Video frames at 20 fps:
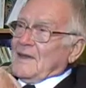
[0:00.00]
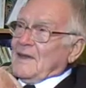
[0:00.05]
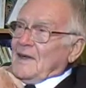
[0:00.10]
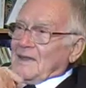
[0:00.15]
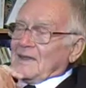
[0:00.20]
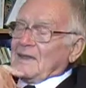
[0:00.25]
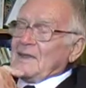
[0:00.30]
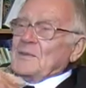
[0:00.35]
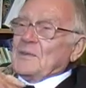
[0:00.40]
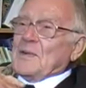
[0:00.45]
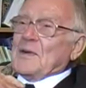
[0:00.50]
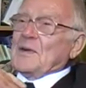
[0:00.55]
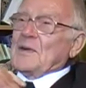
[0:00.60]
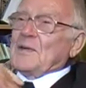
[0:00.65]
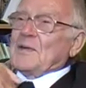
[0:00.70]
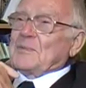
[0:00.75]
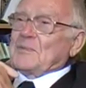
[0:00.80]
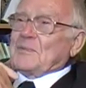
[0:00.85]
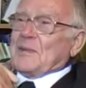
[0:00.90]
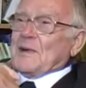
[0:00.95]
I don't know whether he
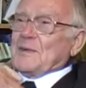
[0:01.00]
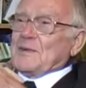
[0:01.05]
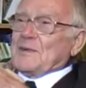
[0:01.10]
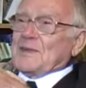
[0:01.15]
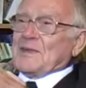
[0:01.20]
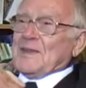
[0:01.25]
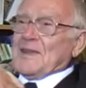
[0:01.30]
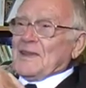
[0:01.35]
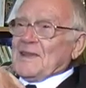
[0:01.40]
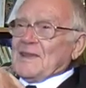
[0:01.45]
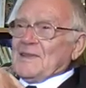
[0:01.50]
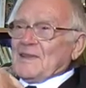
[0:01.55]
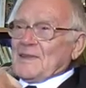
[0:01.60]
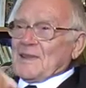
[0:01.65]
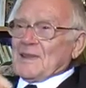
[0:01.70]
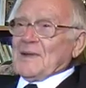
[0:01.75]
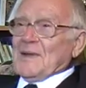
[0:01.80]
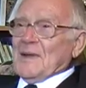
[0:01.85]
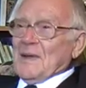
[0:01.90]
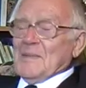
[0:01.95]
was posted in
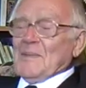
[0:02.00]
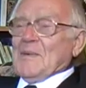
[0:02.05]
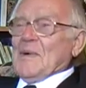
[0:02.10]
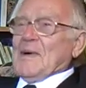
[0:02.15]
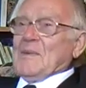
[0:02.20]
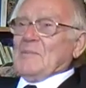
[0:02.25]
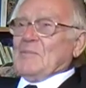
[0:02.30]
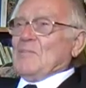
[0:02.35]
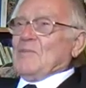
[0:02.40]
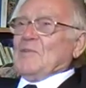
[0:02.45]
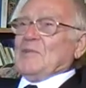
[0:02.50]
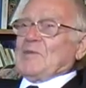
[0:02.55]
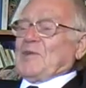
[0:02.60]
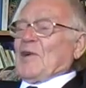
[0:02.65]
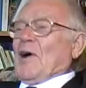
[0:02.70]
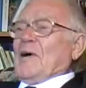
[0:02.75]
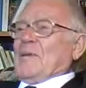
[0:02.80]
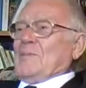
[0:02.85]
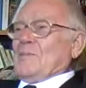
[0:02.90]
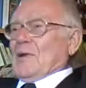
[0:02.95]
to
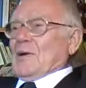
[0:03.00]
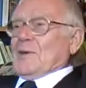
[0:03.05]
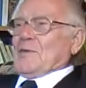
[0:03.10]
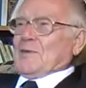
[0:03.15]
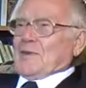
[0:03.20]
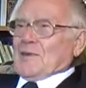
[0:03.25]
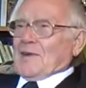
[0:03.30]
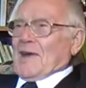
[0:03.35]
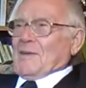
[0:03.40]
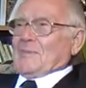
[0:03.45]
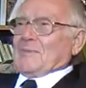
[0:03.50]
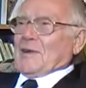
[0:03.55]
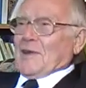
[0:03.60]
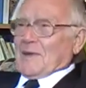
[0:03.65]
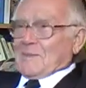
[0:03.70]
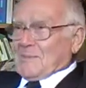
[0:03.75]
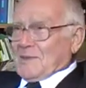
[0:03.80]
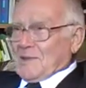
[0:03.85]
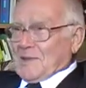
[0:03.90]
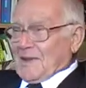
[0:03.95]
sharpen those chaps
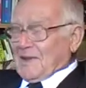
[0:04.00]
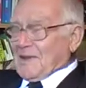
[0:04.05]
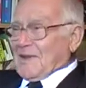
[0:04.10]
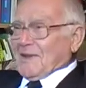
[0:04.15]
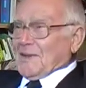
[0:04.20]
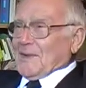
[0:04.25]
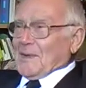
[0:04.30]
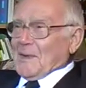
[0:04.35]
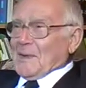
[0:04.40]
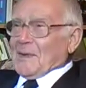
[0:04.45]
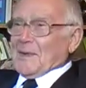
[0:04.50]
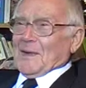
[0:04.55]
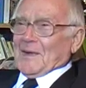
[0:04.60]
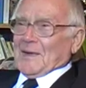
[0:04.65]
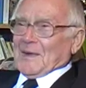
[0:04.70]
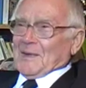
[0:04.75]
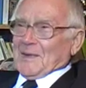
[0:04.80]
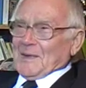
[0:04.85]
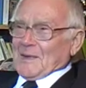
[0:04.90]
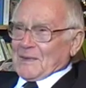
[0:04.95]
up, or what
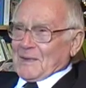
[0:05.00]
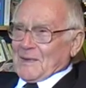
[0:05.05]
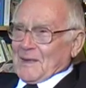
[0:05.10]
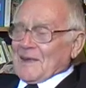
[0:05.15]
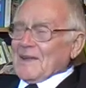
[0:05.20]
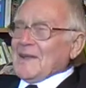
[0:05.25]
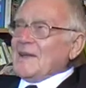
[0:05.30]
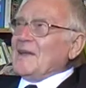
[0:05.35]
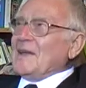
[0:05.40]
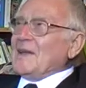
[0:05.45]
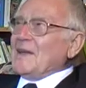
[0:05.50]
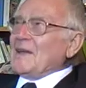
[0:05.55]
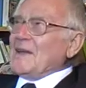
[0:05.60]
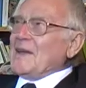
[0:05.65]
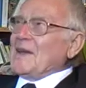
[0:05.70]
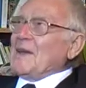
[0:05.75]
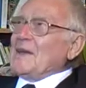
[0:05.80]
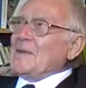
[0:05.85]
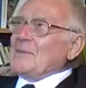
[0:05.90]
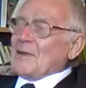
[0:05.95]
it was, but
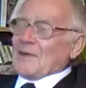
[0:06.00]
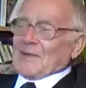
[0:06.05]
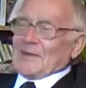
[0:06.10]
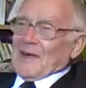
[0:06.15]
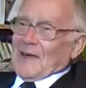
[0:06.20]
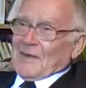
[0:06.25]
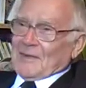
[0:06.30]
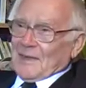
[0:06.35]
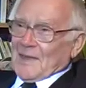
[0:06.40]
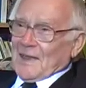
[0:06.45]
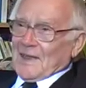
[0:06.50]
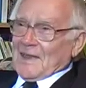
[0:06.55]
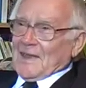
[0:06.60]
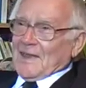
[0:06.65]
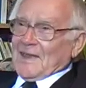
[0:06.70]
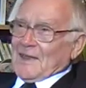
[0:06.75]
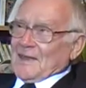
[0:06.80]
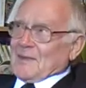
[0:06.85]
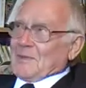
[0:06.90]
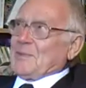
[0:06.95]
he wasn't having any
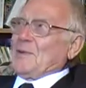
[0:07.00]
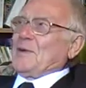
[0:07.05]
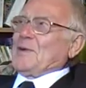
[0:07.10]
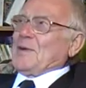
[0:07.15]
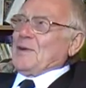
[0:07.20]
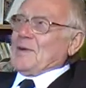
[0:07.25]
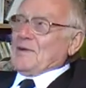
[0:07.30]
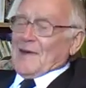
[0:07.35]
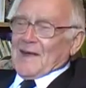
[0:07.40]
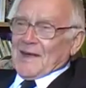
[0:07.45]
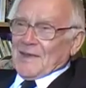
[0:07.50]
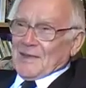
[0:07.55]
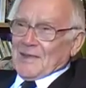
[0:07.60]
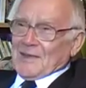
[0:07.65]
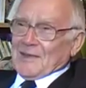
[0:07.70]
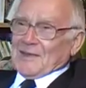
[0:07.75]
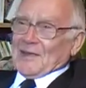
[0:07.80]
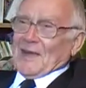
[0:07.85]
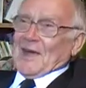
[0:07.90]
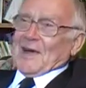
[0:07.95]
of this walking around
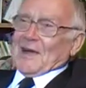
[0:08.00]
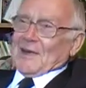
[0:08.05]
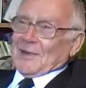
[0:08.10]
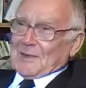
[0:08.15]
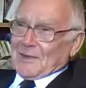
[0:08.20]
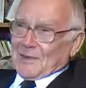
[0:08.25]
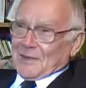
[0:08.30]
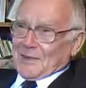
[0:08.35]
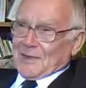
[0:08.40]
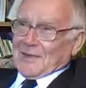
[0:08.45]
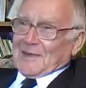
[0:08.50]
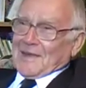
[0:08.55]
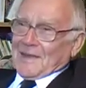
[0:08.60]
in towels.